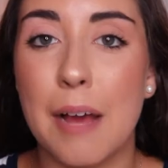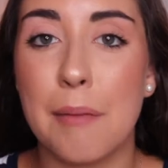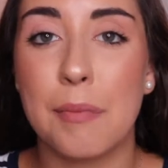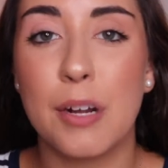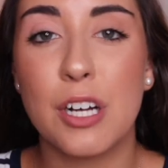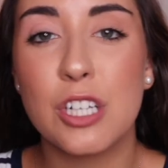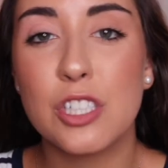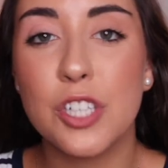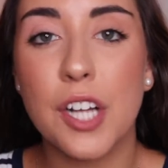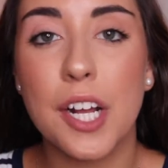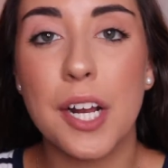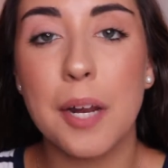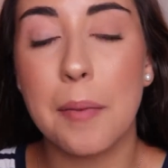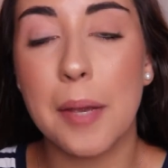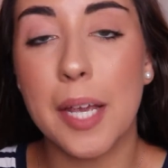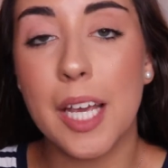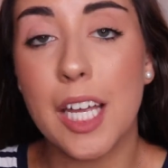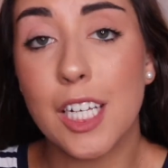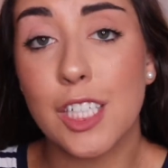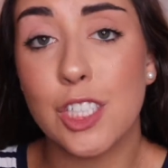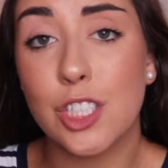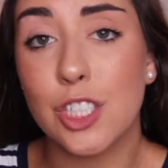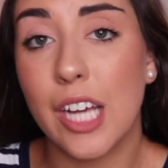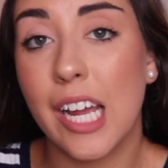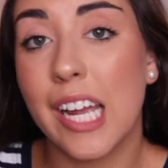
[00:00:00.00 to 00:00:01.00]
I'm not trying to make
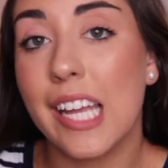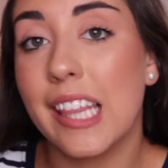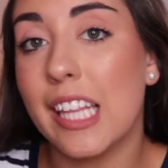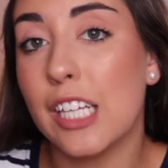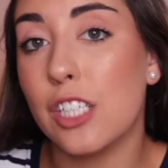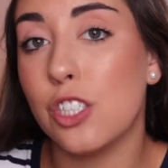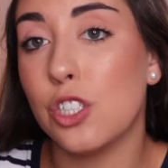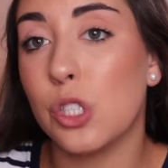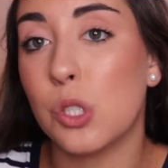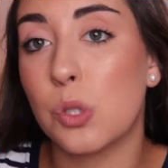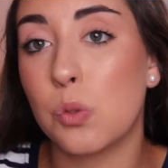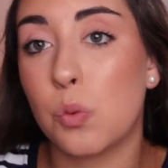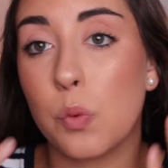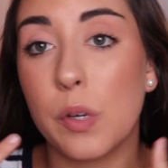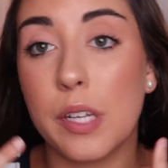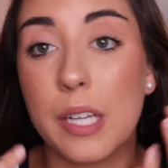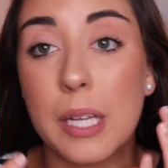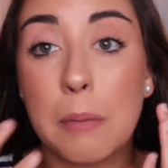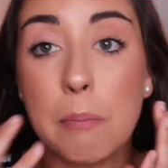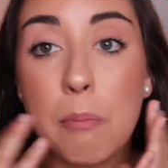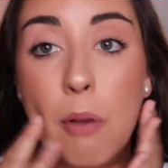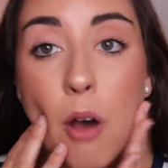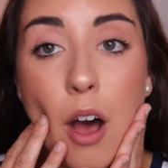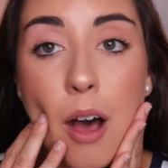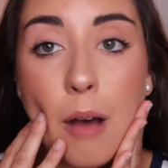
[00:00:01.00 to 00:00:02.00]
it a shade that just
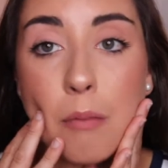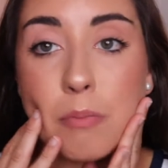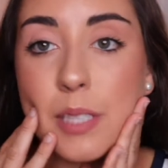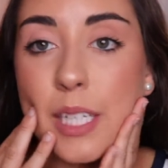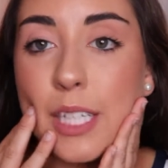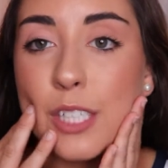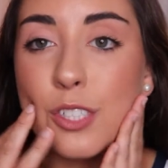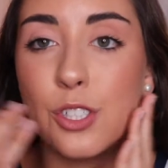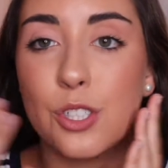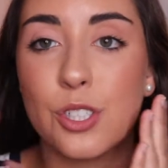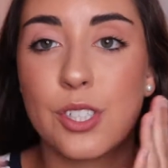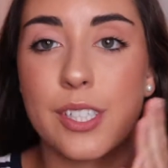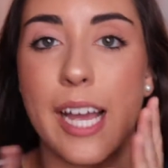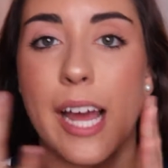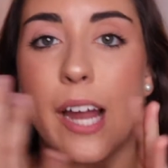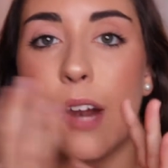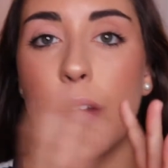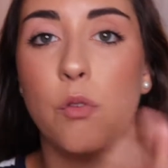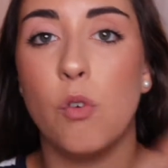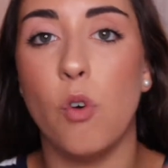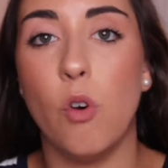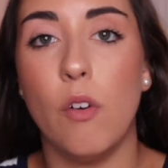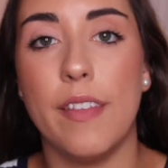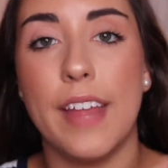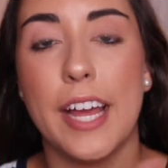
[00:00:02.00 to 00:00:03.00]
really pops. I just kind
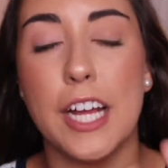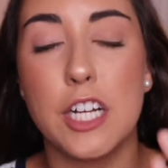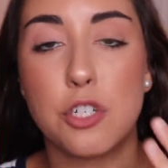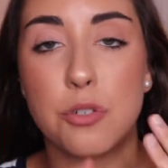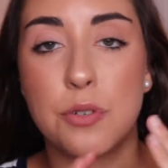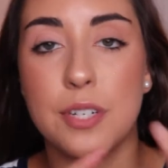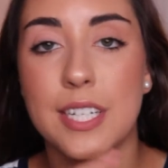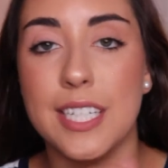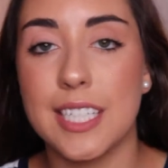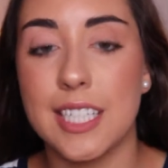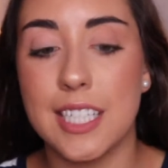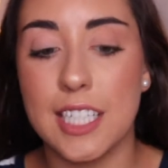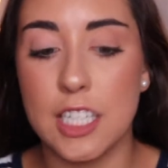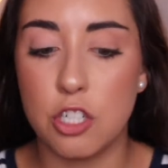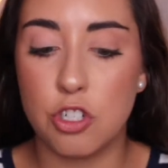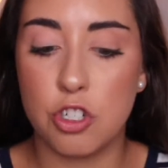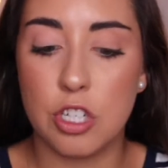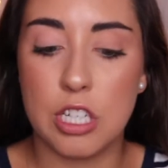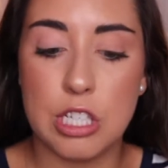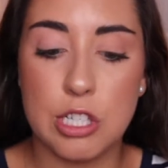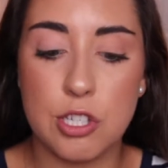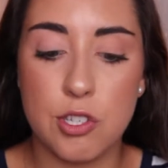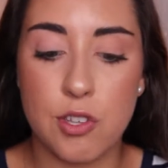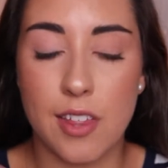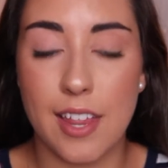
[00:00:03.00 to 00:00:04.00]
of want that
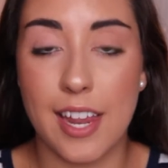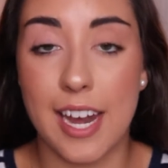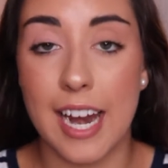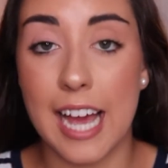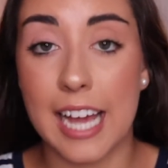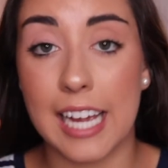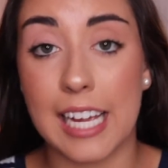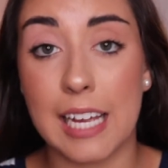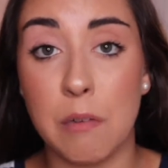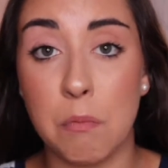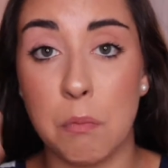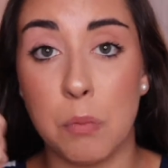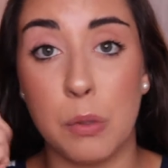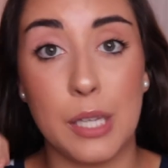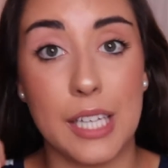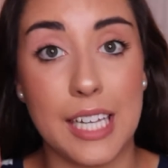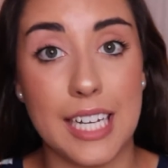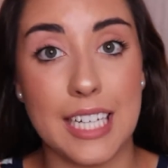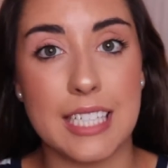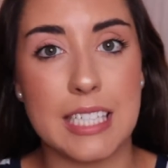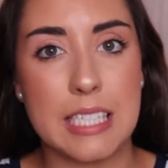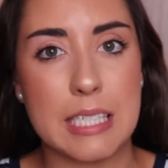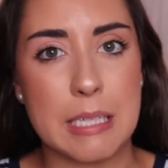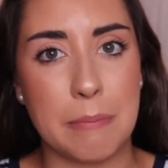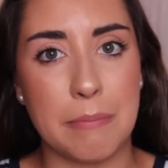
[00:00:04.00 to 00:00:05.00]
transition so that I can
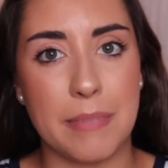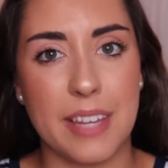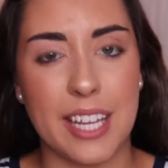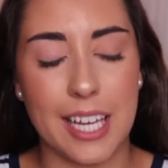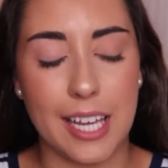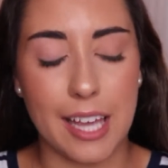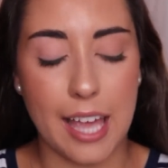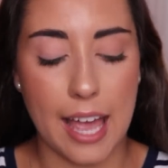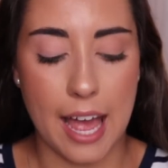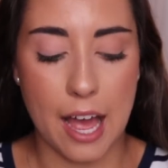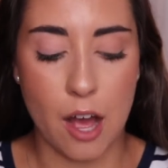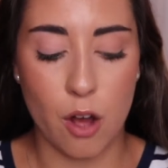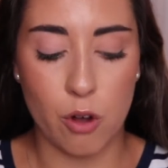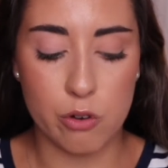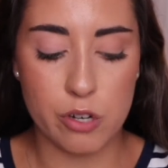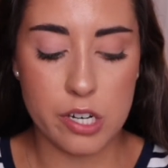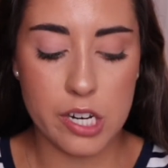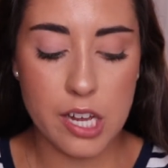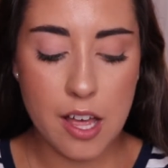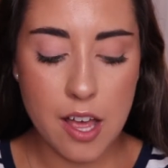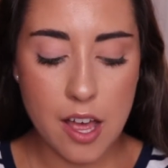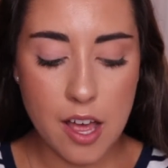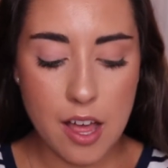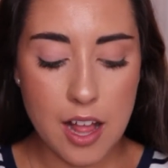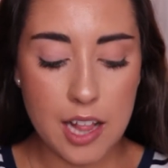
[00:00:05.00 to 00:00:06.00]
blend something out
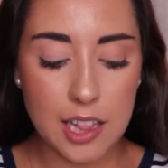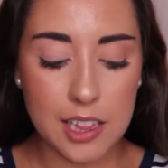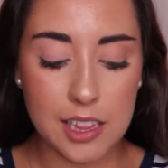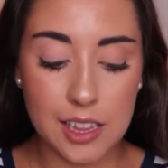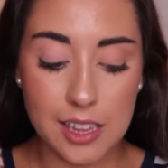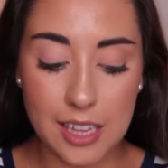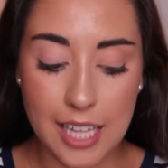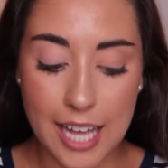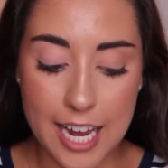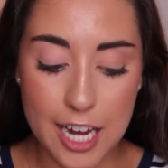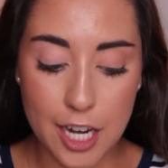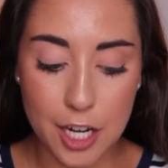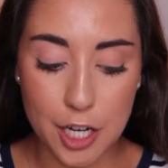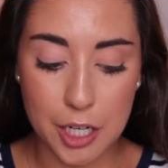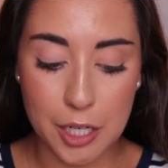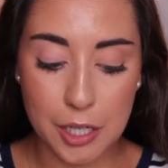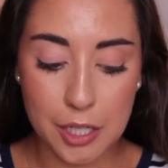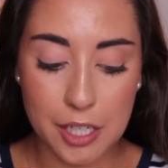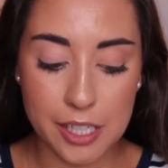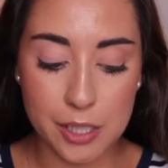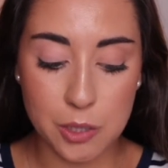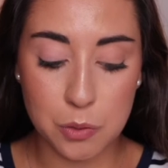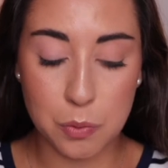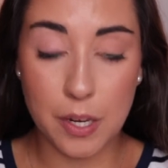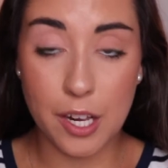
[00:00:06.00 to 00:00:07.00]
later,
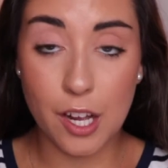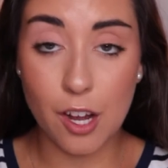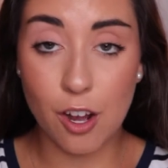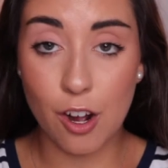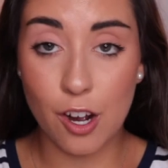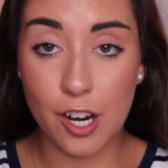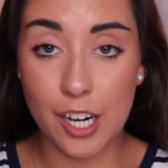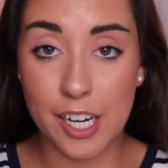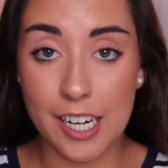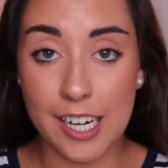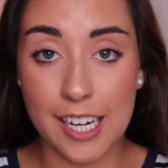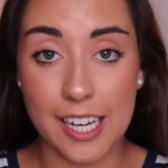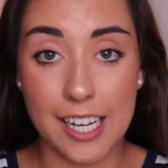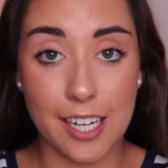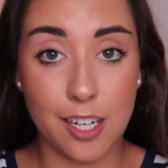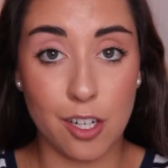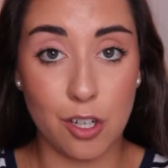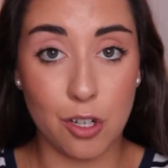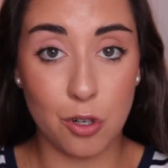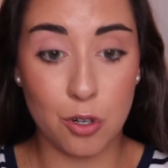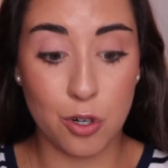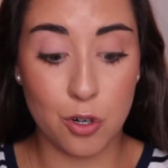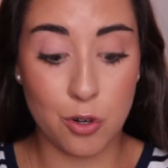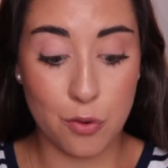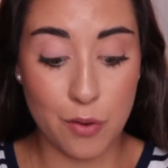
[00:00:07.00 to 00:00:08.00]
because we are going to get a
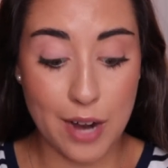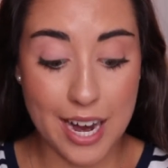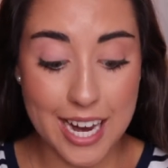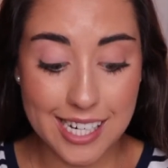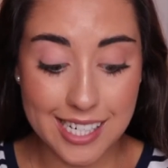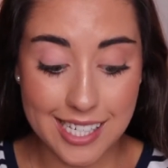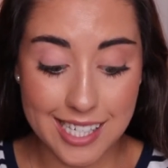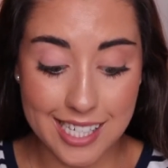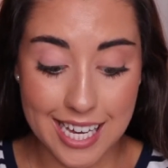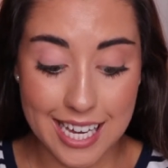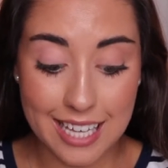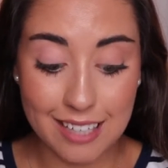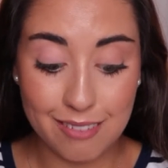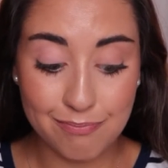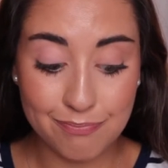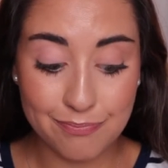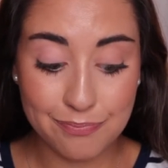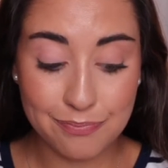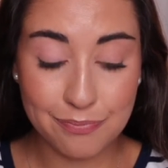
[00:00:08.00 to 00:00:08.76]
little crazy.